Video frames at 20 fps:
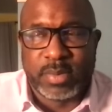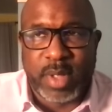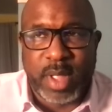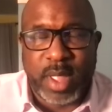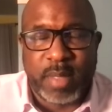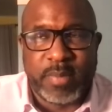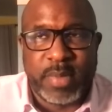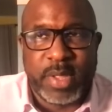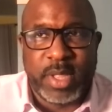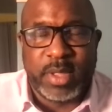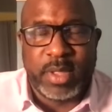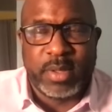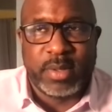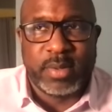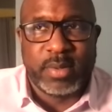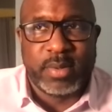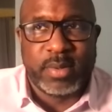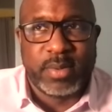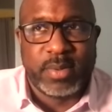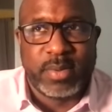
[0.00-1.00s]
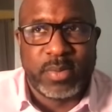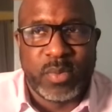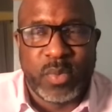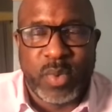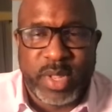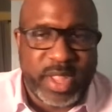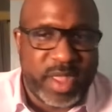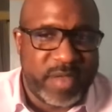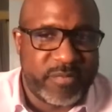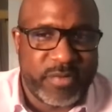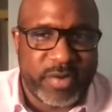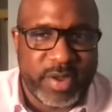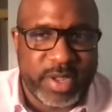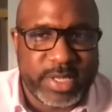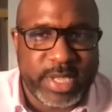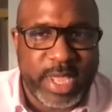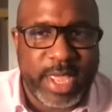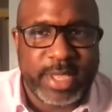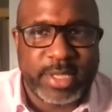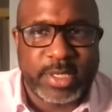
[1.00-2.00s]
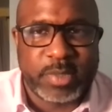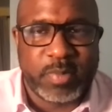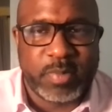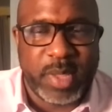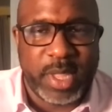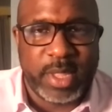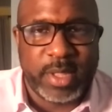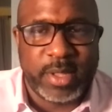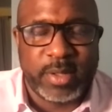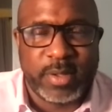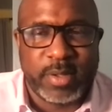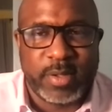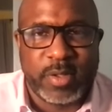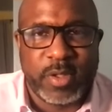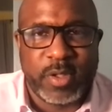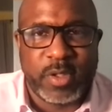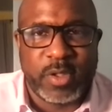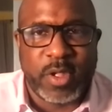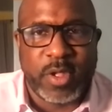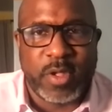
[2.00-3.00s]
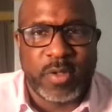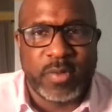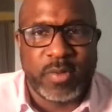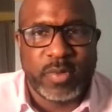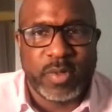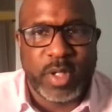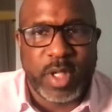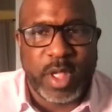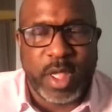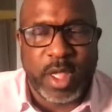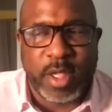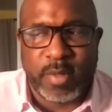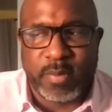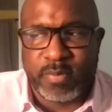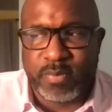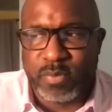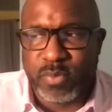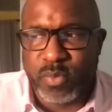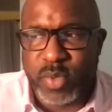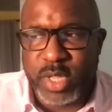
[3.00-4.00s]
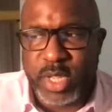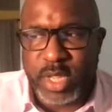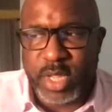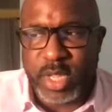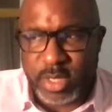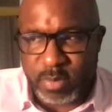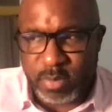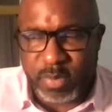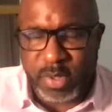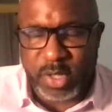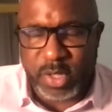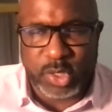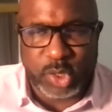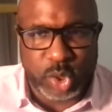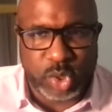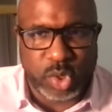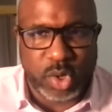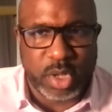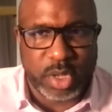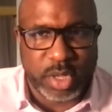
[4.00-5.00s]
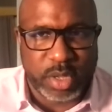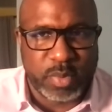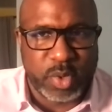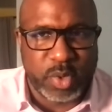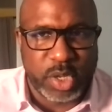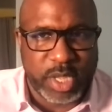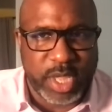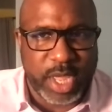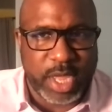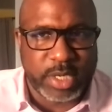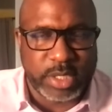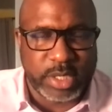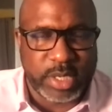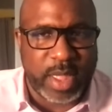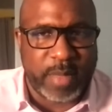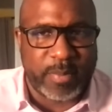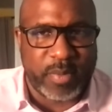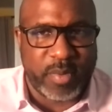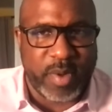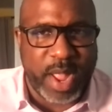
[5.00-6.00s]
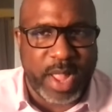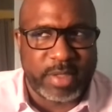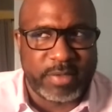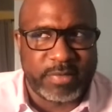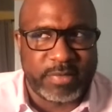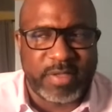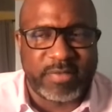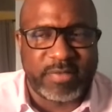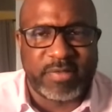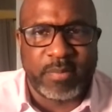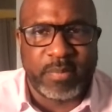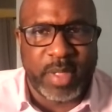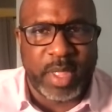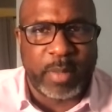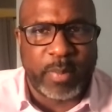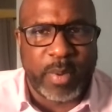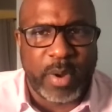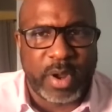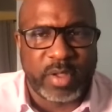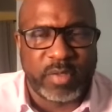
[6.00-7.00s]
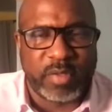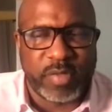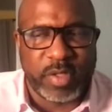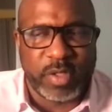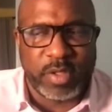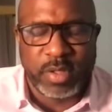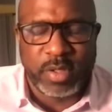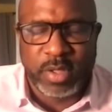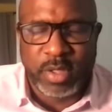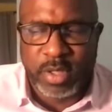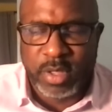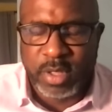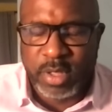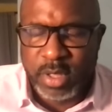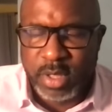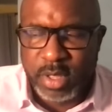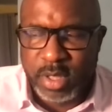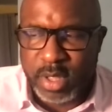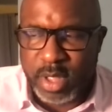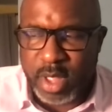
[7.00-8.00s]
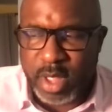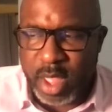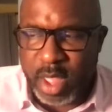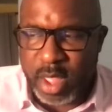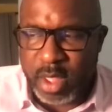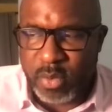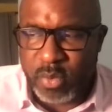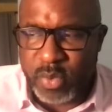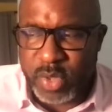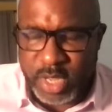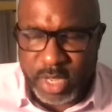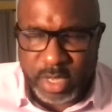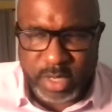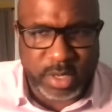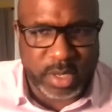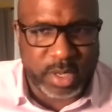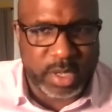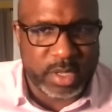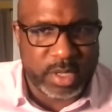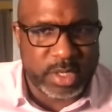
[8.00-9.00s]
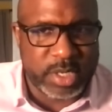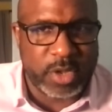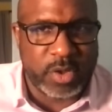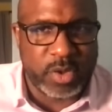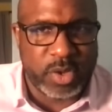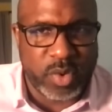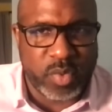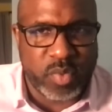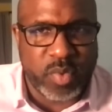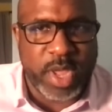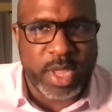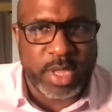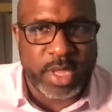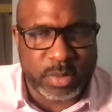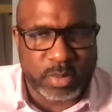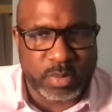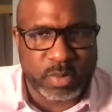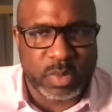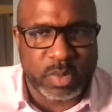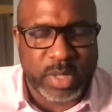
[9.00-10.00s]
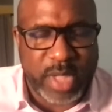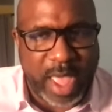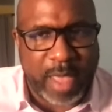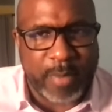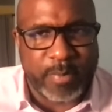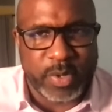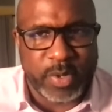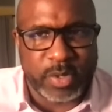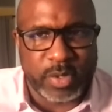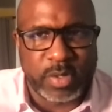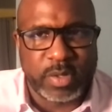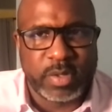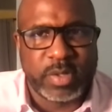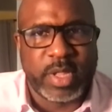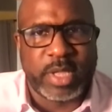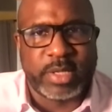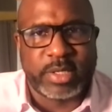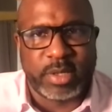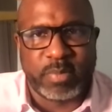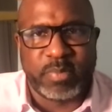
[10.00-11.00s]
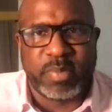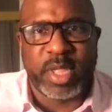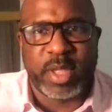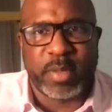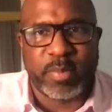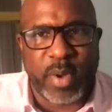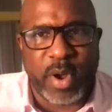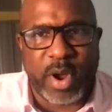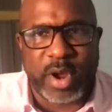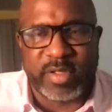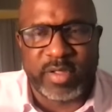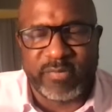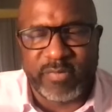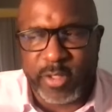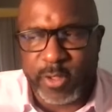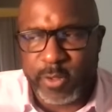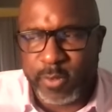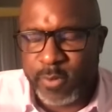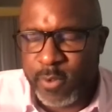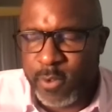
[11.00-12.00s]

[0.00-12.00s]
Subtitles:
I mean, whatever it takes, man. We need to build a strong communication apparatus. That's a big part of it. We need to continue to raise capital. That's a big part of it.